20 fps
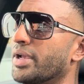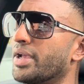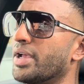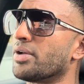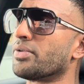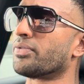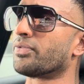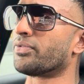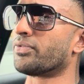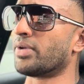
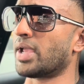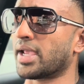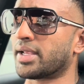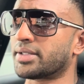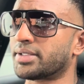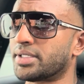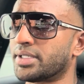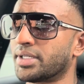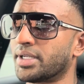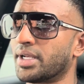
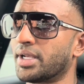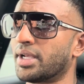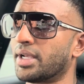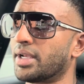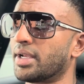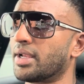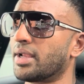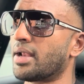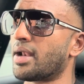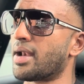effect
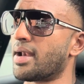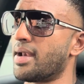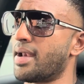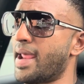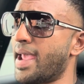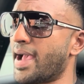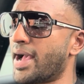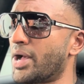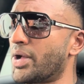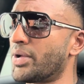
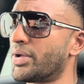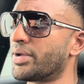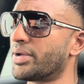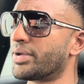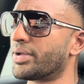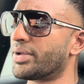now,